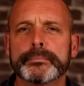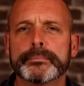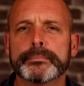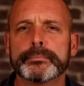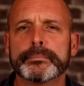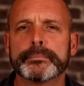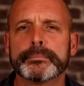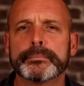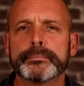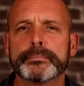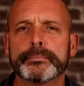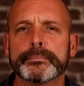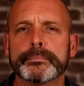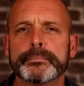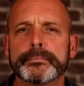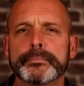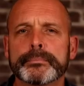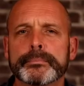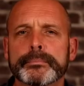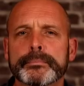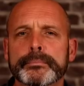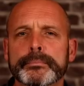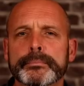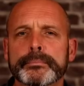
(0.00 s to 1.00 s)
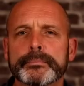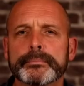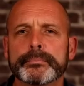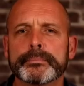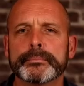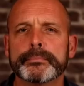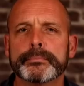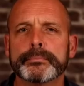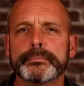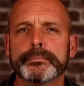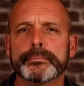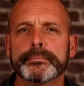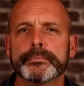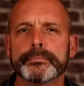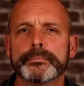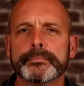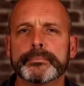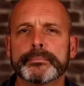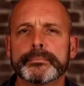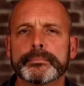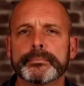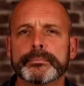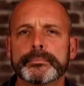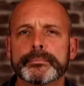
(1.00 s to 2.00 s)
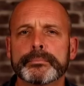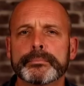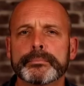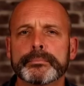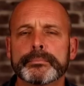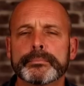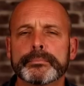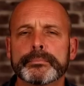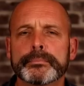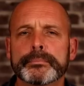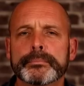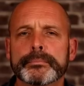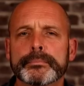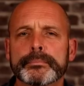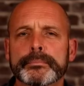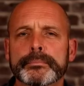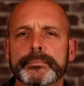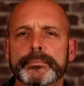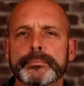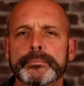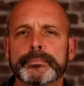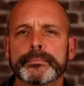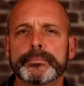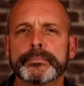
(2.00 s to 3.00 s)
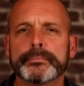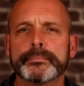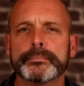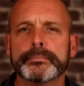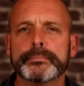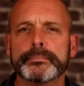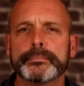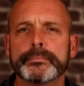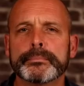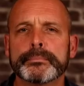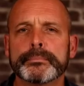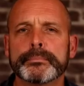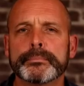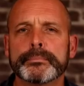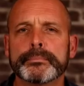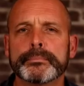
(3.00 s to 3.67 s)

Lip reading: (not speaking)